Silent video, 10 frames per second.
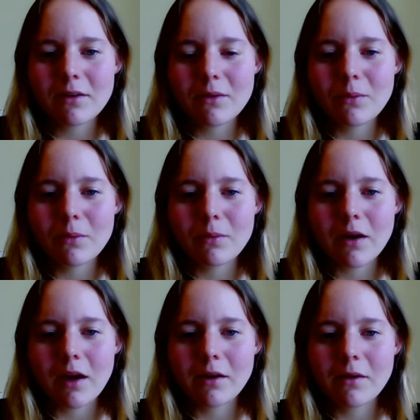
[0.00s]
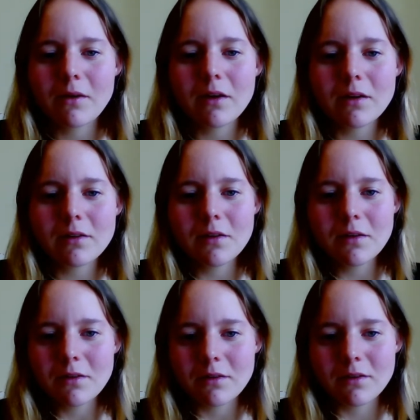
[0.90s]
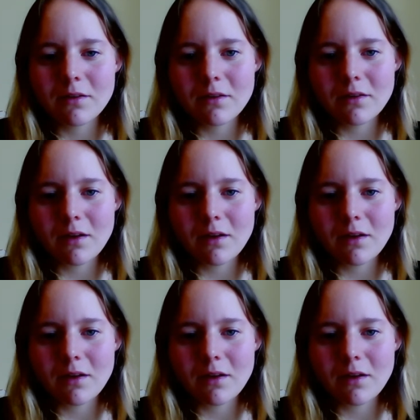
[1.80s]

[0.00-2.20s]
you what I got, because